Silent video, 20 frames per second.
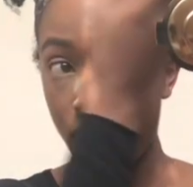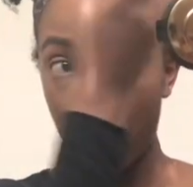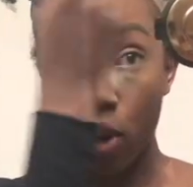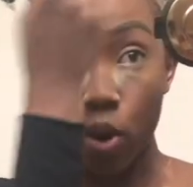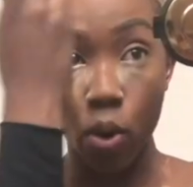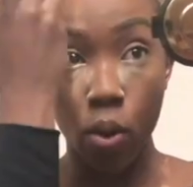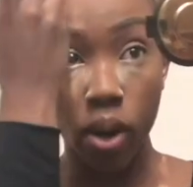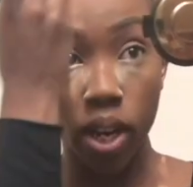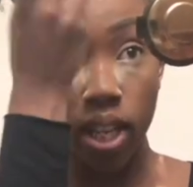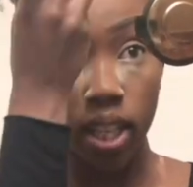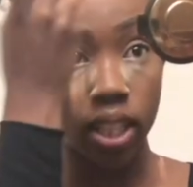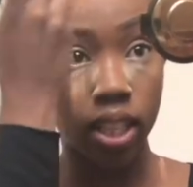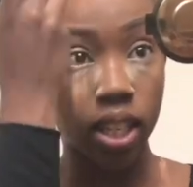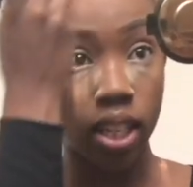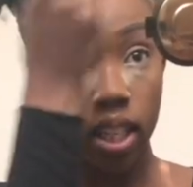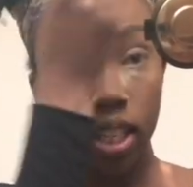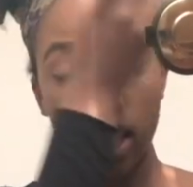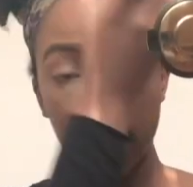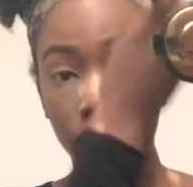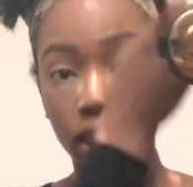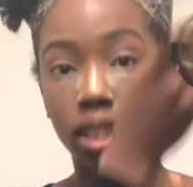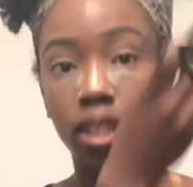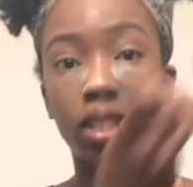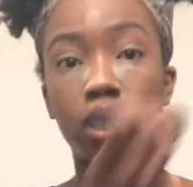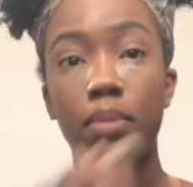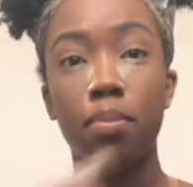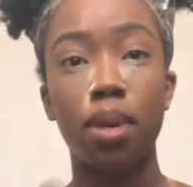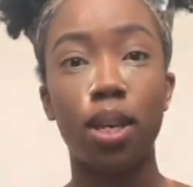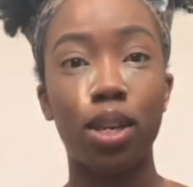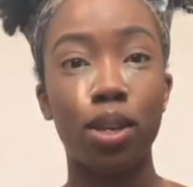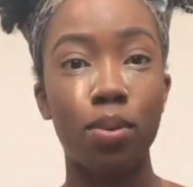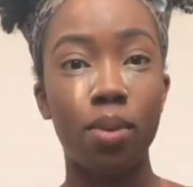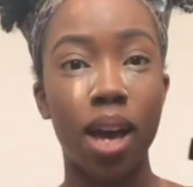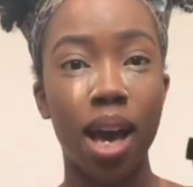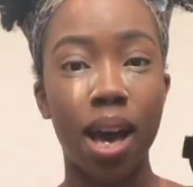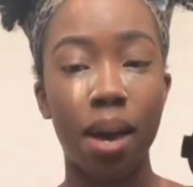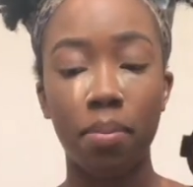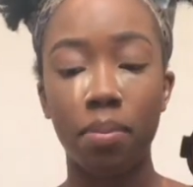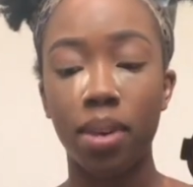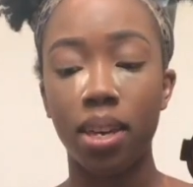going to make you
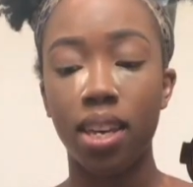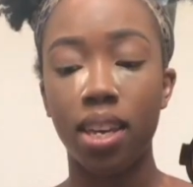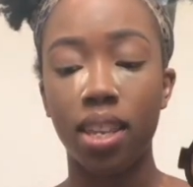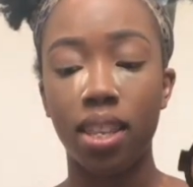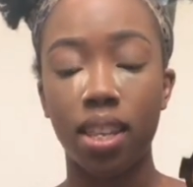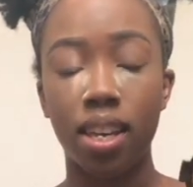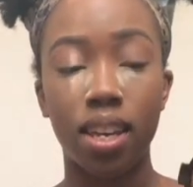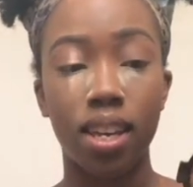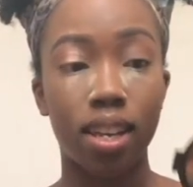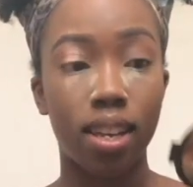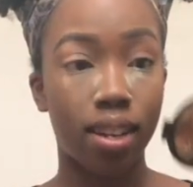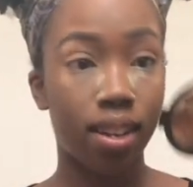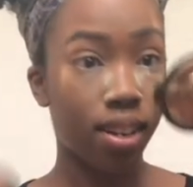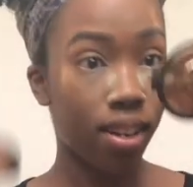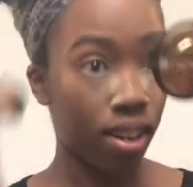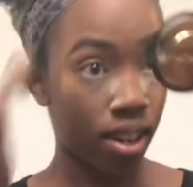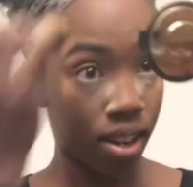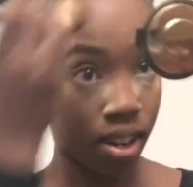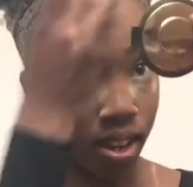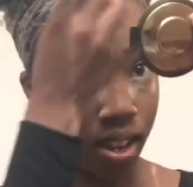happy in the end?